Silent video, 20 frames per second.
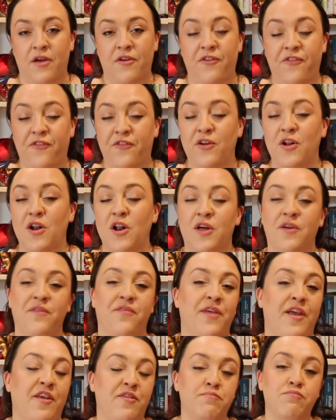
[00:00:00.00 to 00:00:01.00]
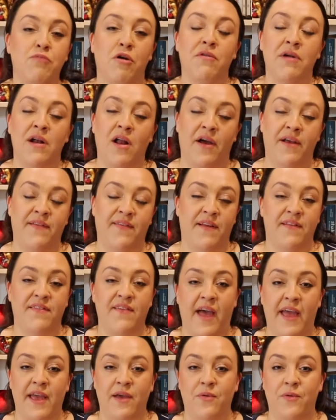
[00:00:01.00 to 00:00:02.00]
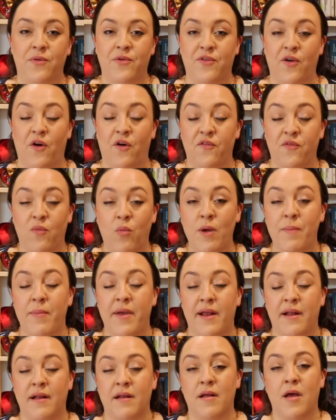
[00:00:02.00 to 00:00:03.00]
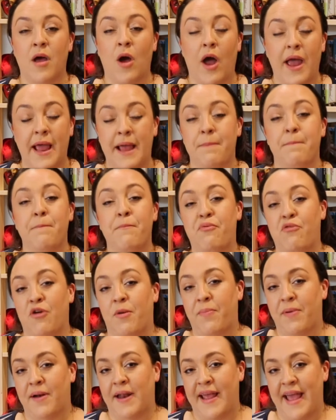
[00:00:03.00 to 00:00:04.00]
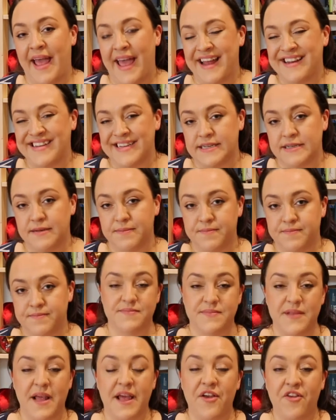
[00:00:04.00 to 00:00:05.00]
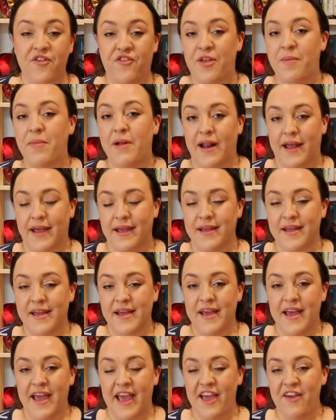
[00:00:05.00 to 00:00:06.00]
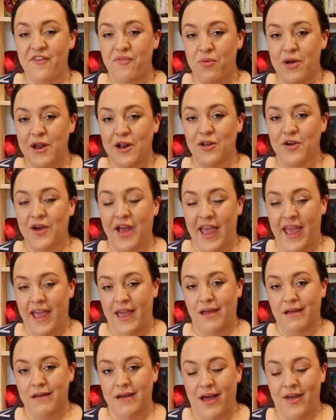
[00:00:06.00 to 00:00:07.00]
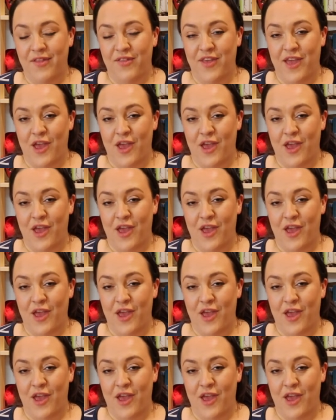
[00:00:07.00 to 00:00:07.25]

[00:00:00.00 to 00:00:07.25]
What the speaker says: full of these moralising tales of women improperly headed. Similarly, if we look here at